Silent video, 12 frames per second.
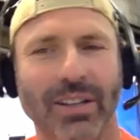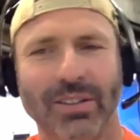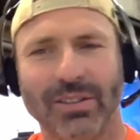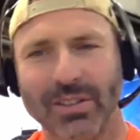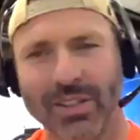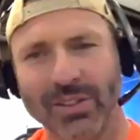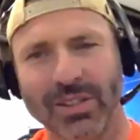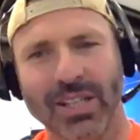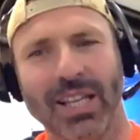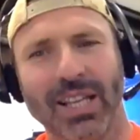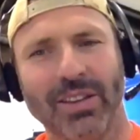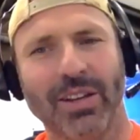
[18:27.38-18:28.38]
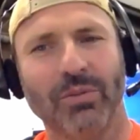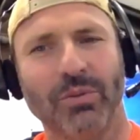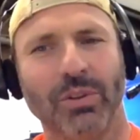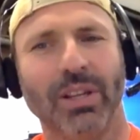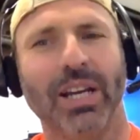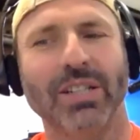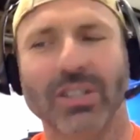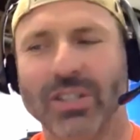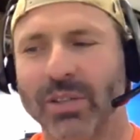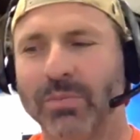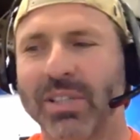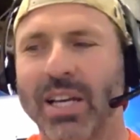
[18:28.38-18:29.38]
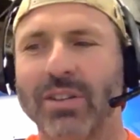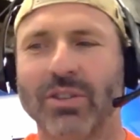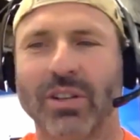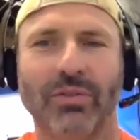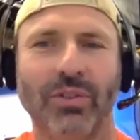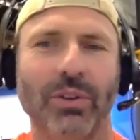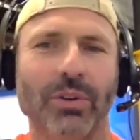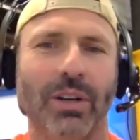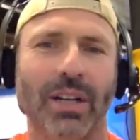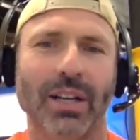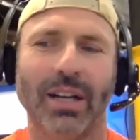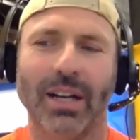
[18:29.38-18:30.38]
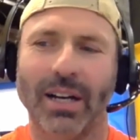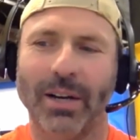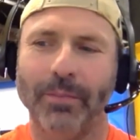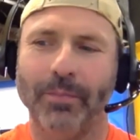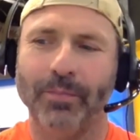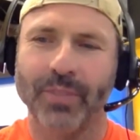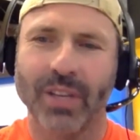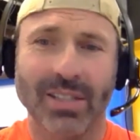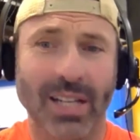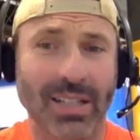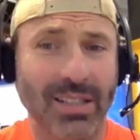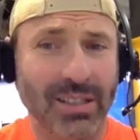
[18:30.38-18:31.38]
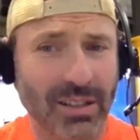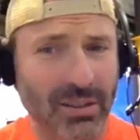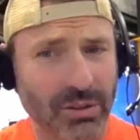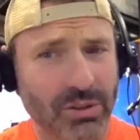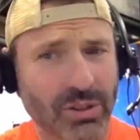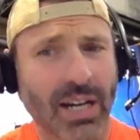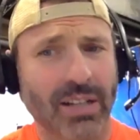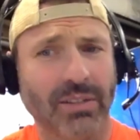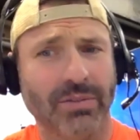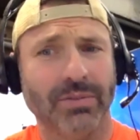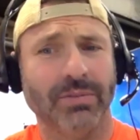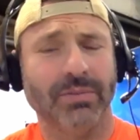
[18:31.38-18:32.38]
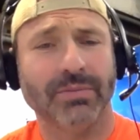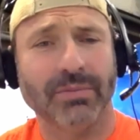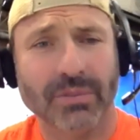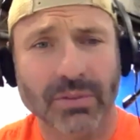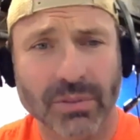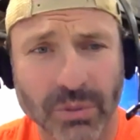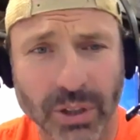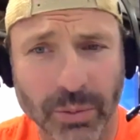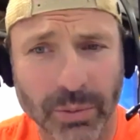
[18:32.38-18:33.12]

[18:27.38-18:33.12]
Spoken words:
say that relationship centric view, because that's easy to lose track of when you're